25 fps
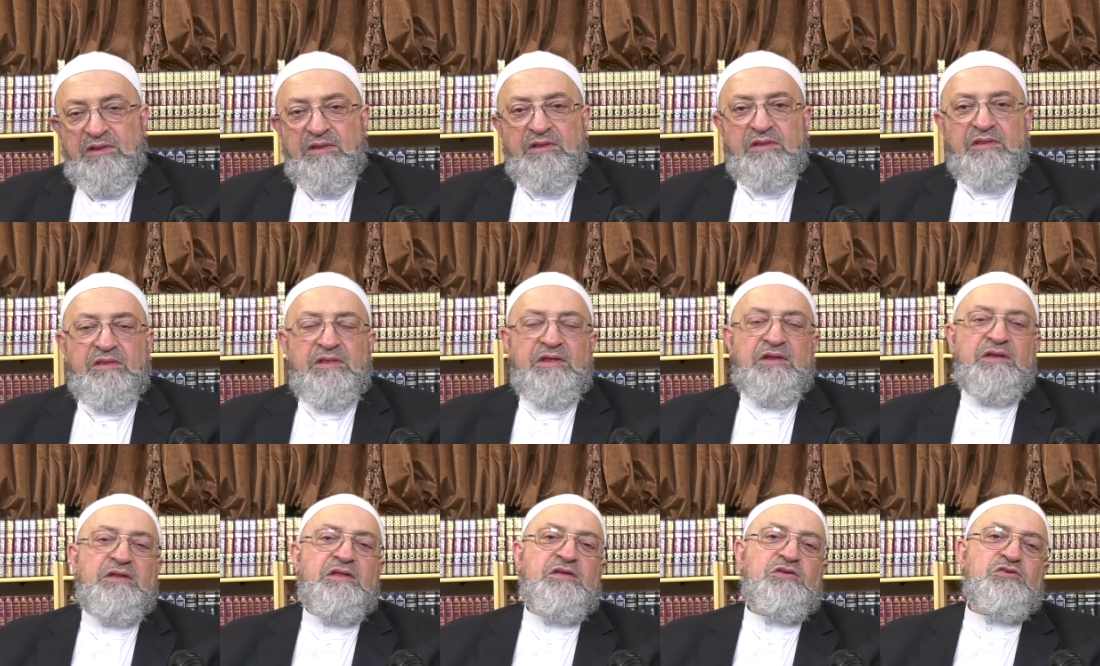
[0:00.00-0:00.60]

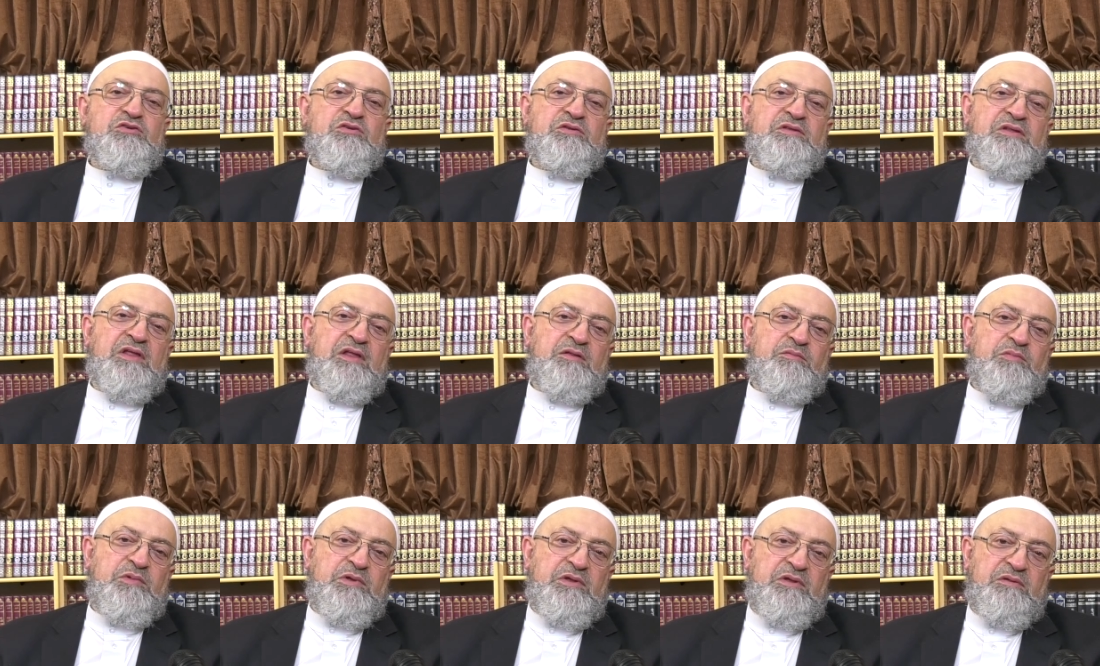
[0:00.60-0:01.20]
then he should
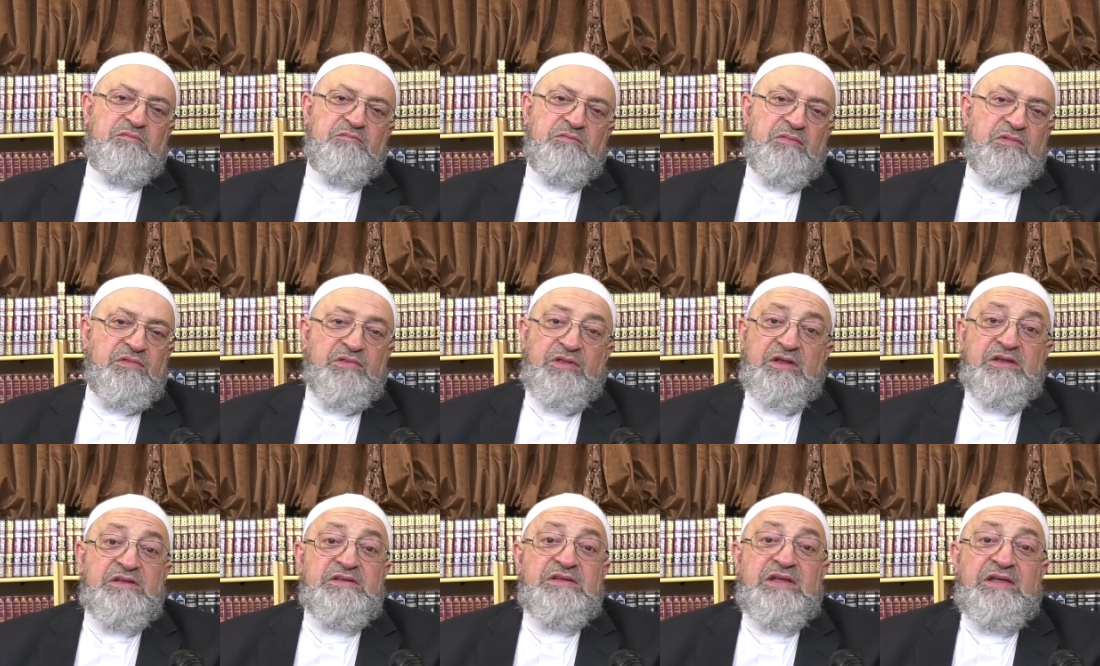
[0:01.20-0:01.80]
not be,
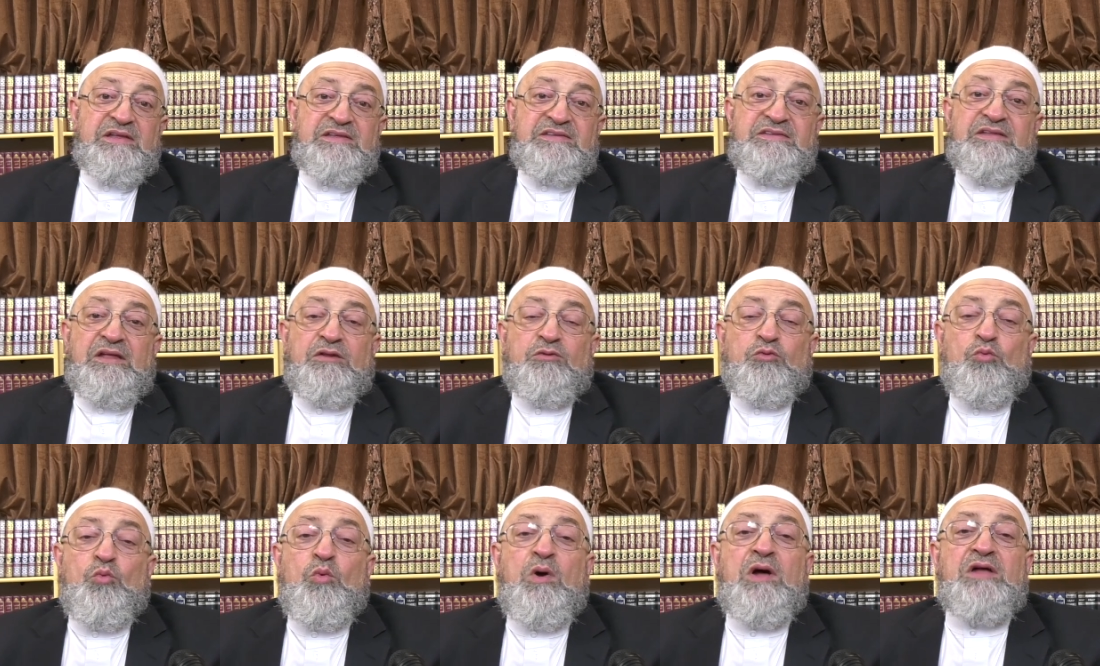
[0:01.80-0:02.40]
it's
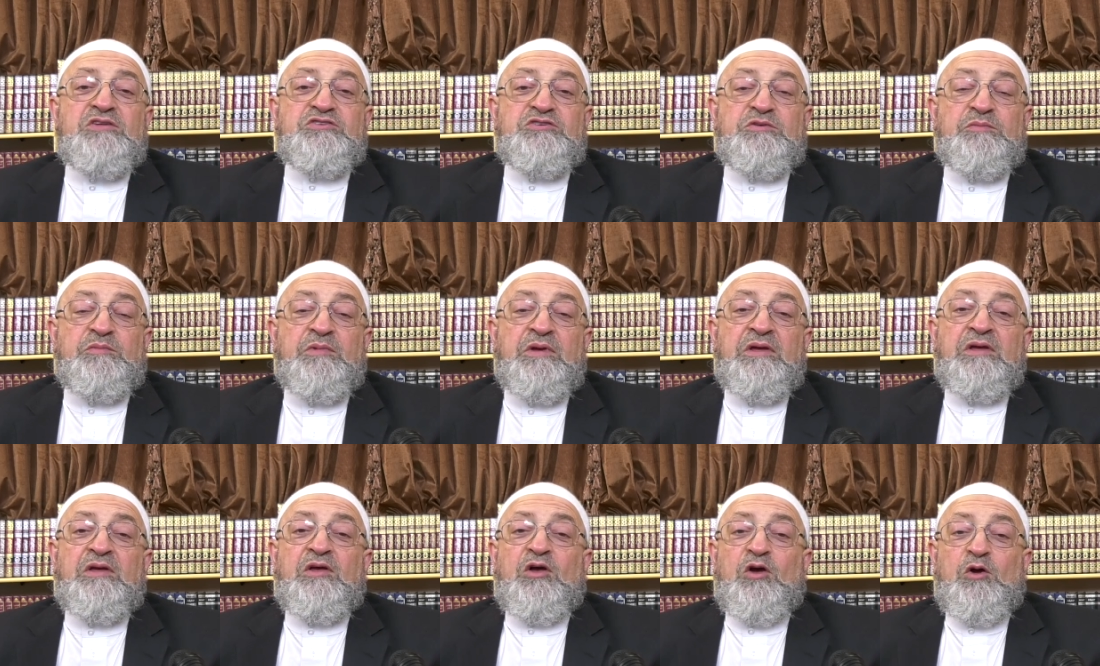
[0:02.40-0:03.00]
not wajib,
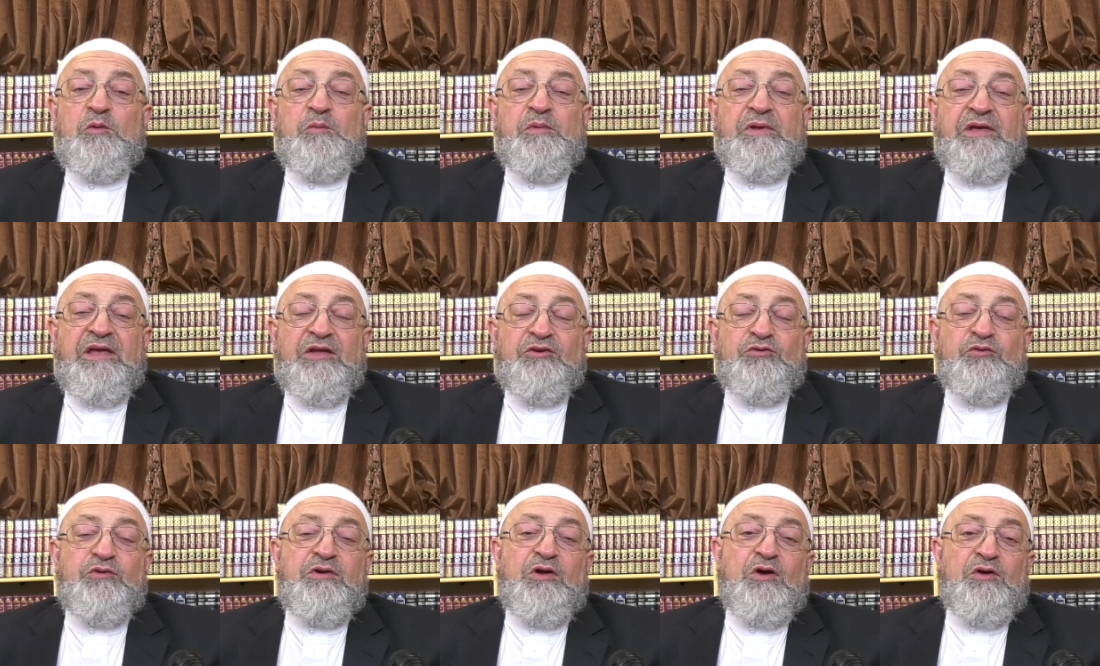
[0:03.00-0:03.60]

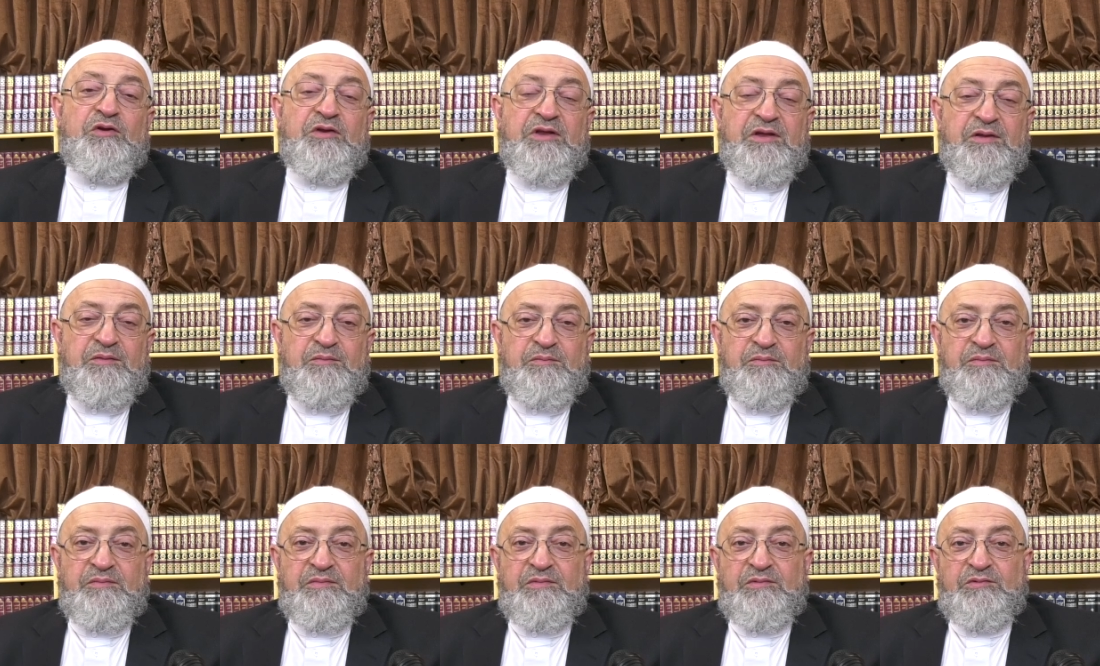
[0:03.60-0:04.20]
obligatory on
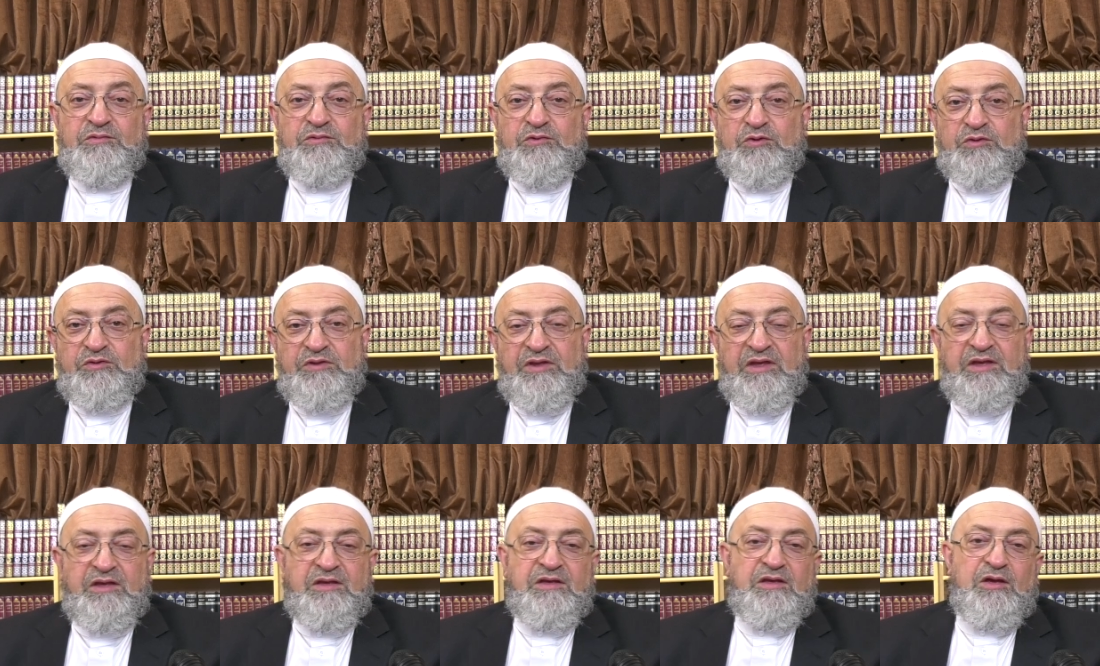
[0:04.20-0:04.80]
him to
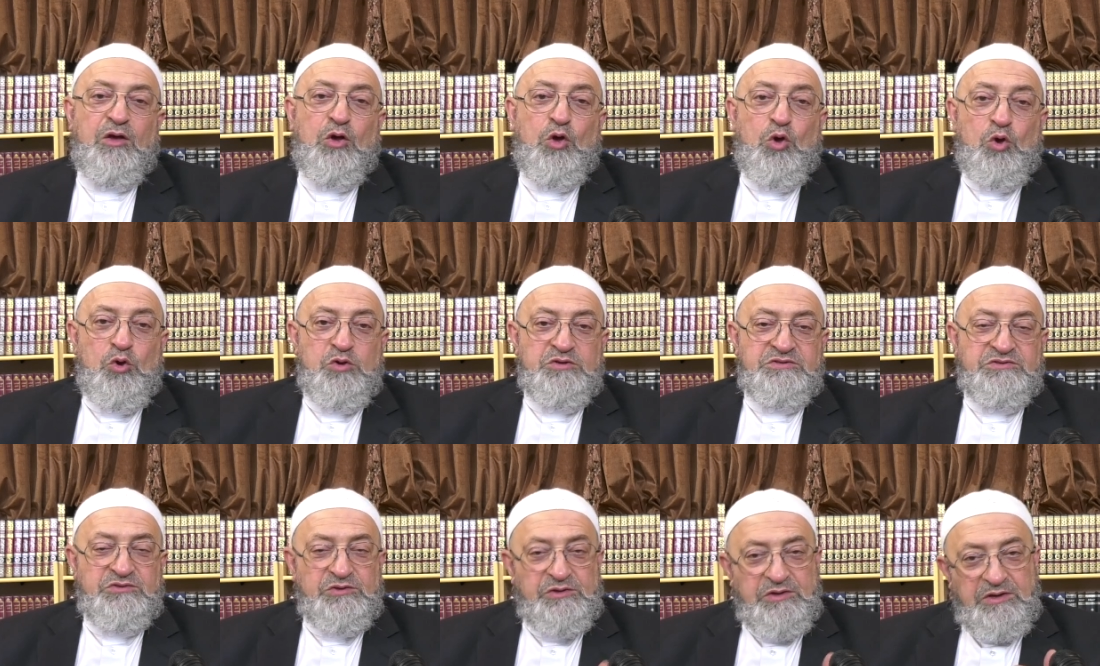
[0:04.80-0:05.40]
take
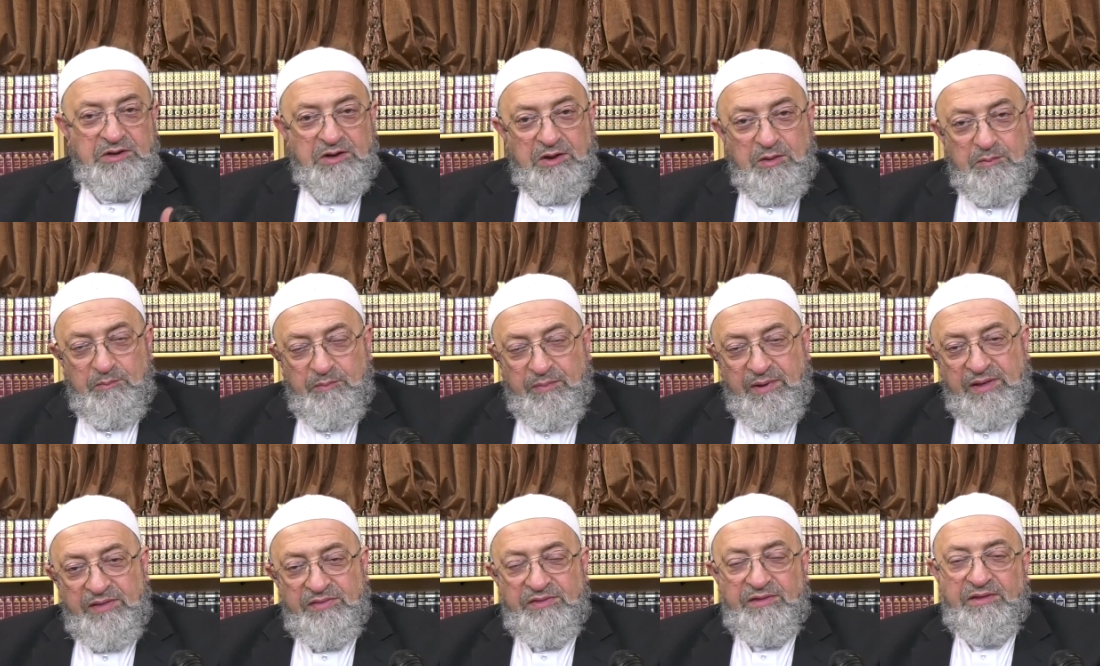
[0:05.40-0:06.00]
ghusl,
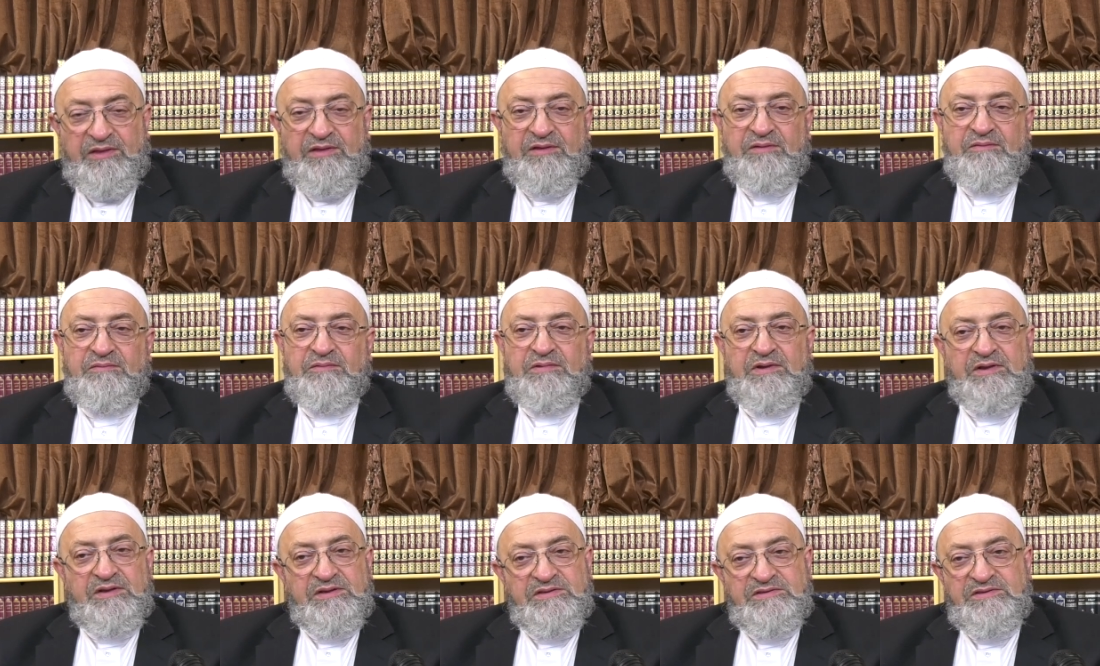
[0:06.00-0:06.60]
bathing.
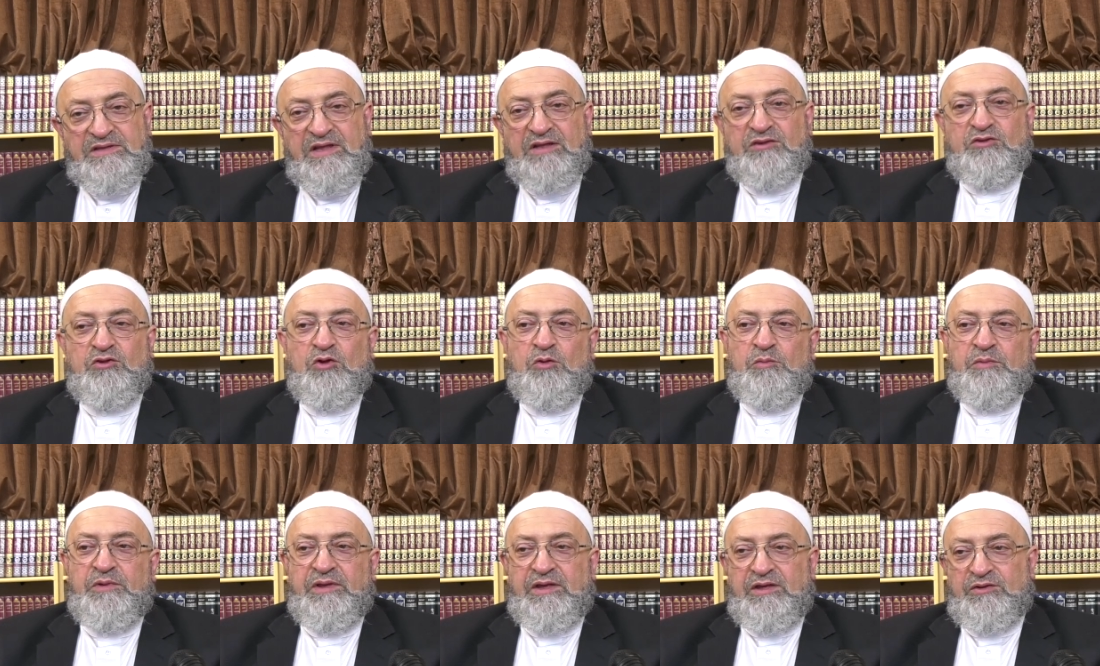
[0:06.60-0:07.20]
It is not
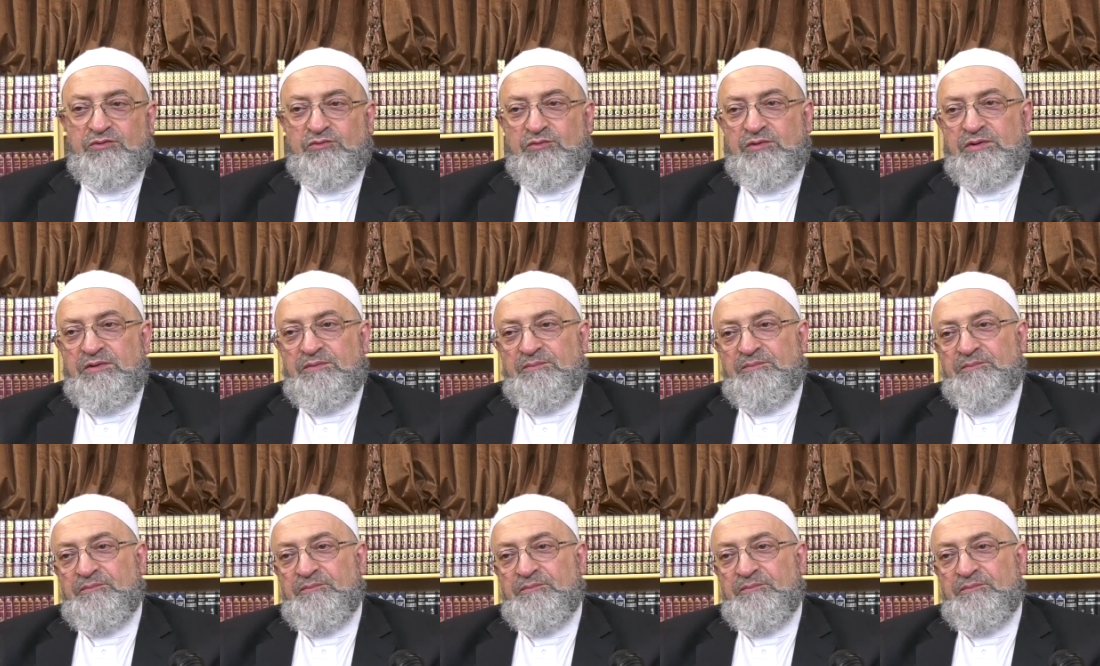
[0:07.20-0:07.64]
obligatory.